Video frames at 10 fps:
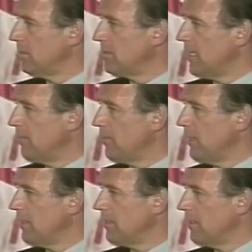
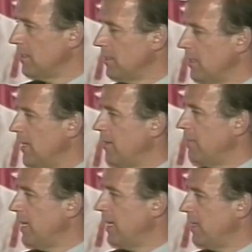temperament, and a
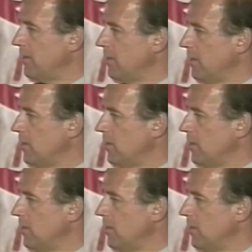man